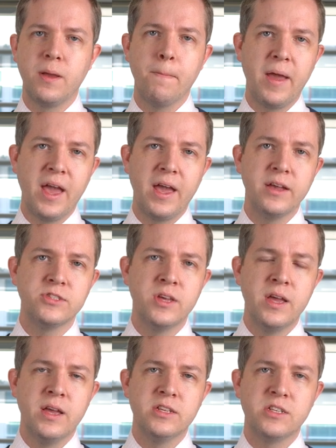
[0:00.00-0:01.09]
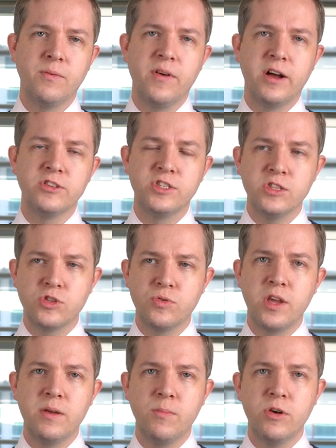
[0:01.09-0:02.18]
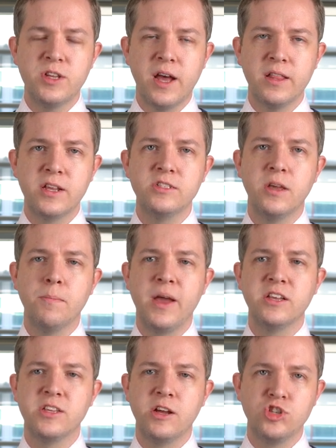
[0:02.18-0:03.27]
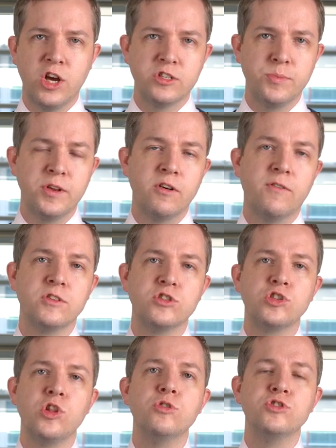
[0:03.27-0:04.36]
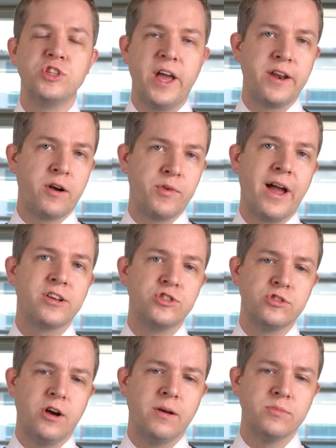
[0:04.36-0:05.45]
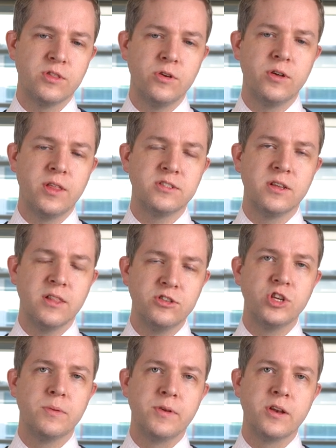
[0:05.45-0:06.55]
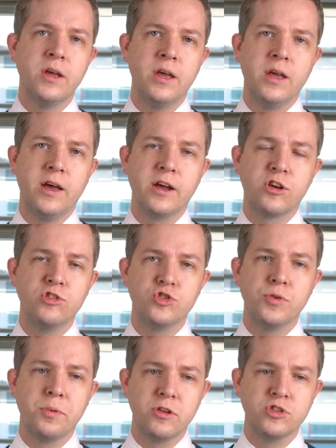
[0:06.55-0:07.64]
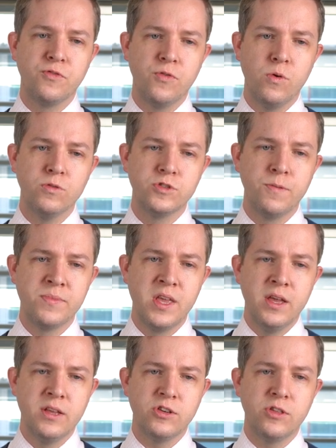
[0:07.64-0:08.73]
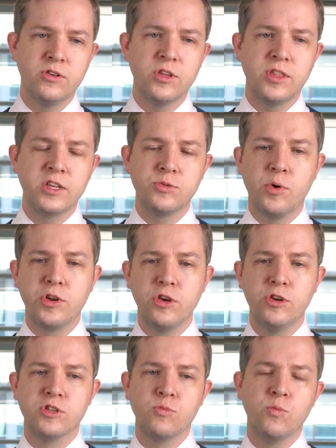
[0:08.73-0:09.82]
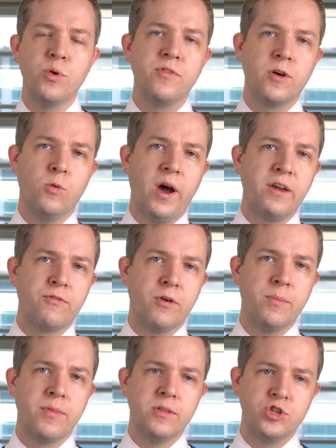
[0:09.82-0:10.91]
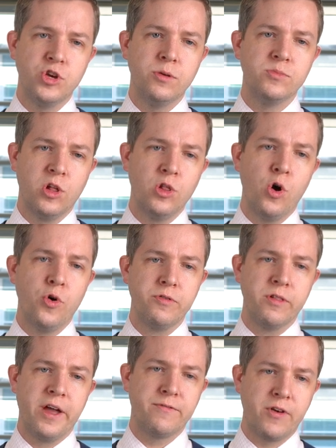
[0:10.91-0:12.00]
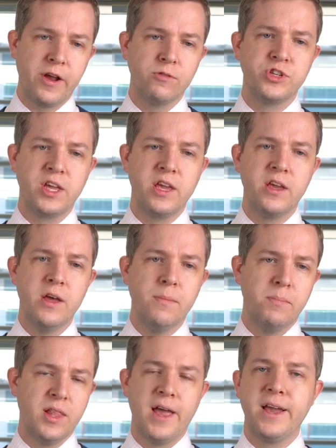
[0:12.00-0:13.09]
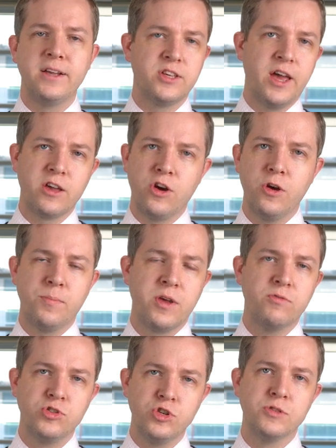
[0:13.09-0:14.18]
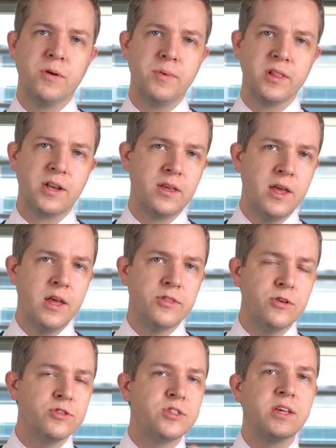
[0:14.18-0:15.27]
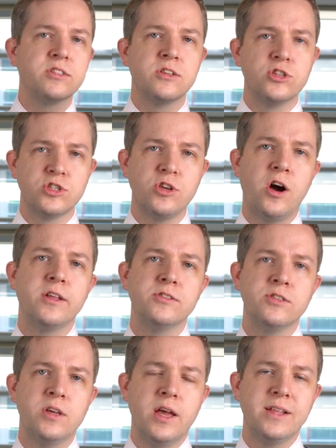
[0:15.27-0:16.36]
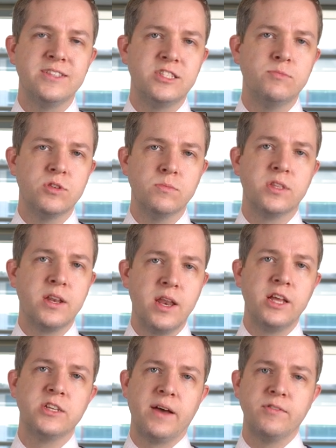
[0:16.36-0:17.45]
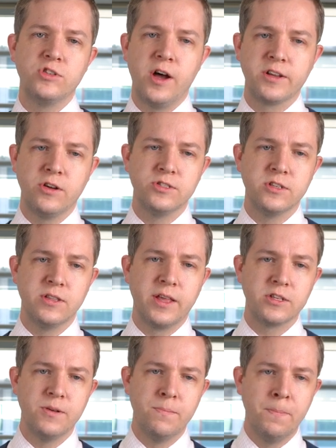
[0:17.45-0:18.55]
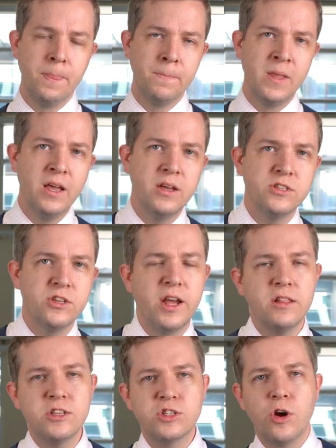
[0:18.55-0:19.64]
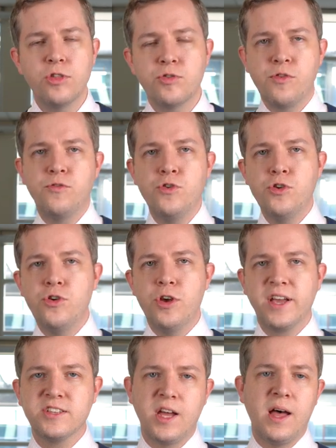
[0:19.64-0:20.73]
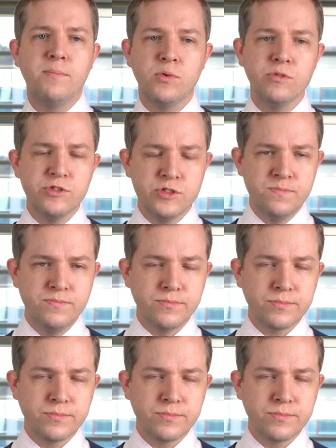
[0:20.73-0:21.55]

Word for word: impairs some of our sensory modalities, it impairs our judgment, it often slows down our reaction times, though that's a legitimate uh, contributor to falls. So those are things we want to use, moving away from terms alone like frailty, malaise, acopia, reduced mobility. Those things are just signs and symptoms they need to have a diagnosis linked. So now let's go through a few examples